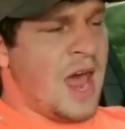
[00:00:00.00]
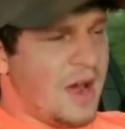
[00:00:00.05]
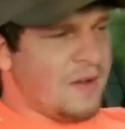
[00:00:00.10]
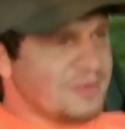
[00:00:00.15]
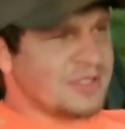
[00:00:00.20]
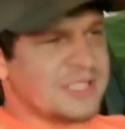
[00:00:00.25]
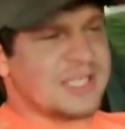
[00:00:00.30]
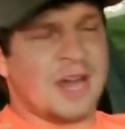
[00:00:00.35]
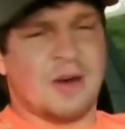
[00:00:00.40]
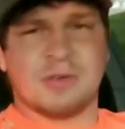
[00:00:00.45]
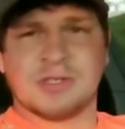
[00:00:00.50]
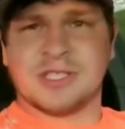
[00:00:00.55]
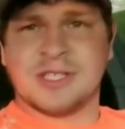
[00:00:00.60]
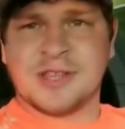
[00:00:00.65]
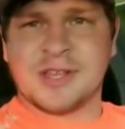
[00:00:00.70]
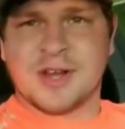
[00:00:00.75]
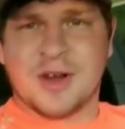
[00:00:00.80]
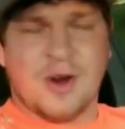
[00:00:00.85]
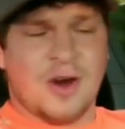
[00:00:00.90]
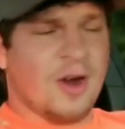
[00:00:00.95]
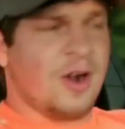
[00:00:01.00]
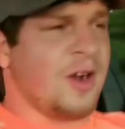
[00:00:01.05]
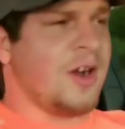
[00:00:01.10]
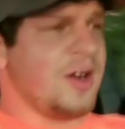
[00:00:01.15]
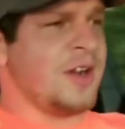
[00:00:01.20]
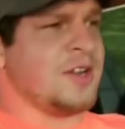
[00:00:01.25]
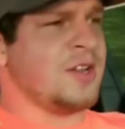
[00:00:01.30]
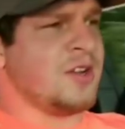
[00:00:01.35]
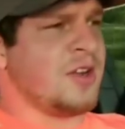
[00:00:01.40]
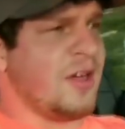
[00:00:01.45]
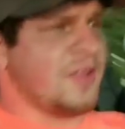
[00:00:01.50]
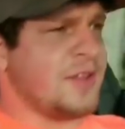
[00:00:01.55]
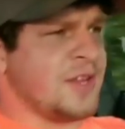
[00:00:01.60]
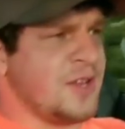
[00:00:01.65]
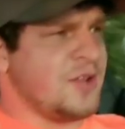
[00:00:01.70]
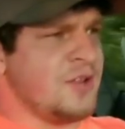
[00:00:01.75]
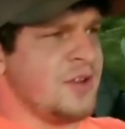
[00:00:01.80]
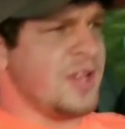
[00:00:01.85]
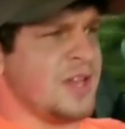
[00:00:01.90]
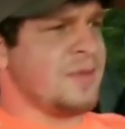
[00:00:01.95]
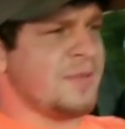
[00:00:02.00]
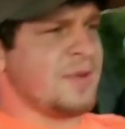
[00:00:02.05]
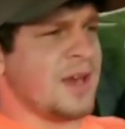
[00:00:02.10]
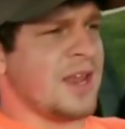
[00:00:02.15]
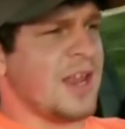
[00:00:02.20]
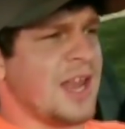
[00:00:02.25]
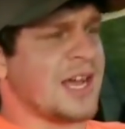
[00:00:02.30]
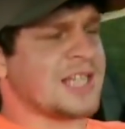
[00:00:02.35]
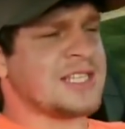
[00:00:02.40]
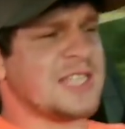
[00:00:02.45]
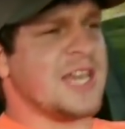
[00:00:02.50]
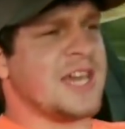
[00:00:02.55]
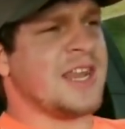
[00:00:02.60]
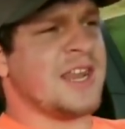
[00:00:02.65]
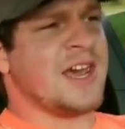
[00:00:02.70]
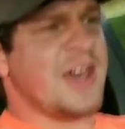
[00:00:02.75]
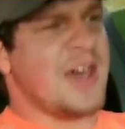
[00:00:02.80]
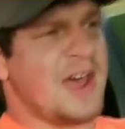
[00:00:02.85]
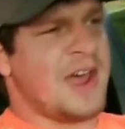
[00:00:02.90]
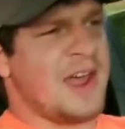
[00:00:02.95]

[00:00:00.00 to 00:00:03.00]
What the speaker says: obviously I was in the car doing all the tuning, but like I said,